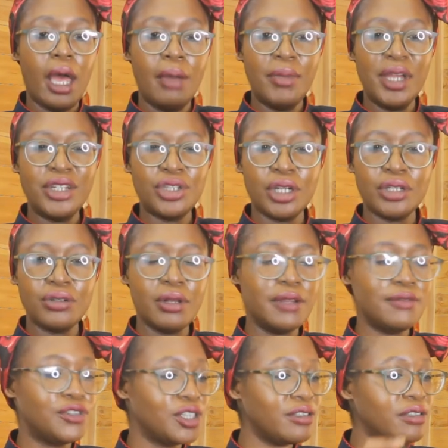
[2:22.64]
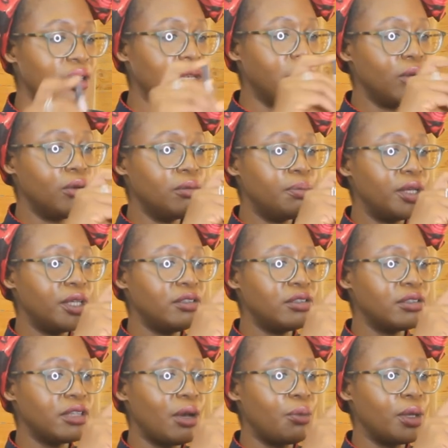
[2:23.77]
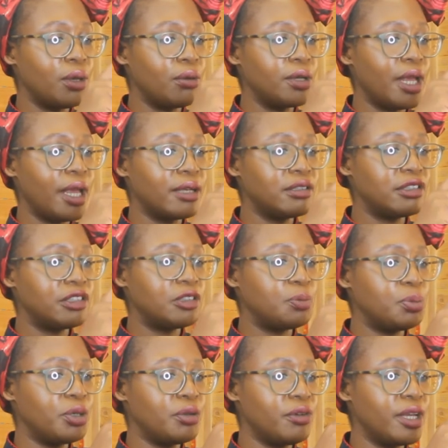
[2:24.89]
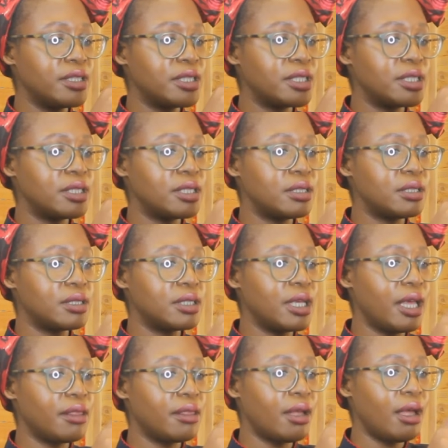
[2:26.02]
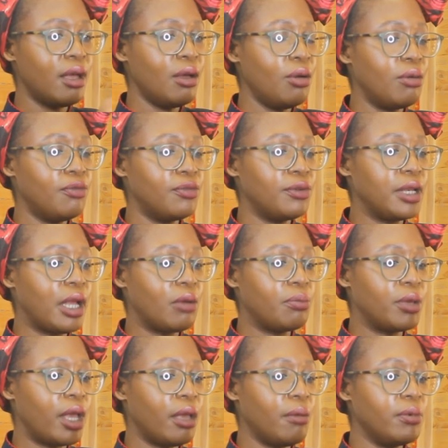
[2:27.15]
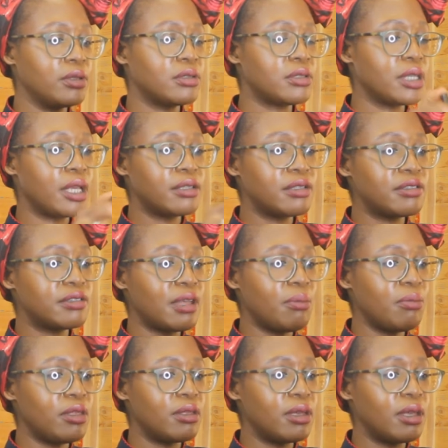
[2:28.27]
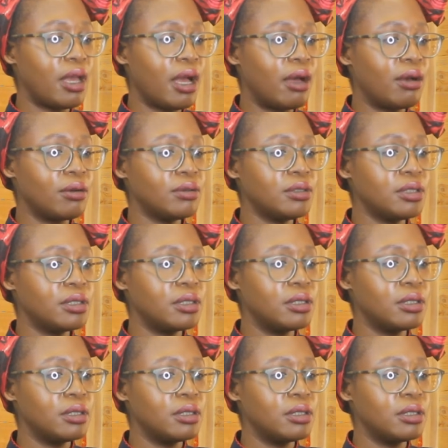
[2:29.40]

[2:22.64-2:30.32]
I made sure to leave just a little bit so that we could experience it together. Hopefully I'll be able to get something out.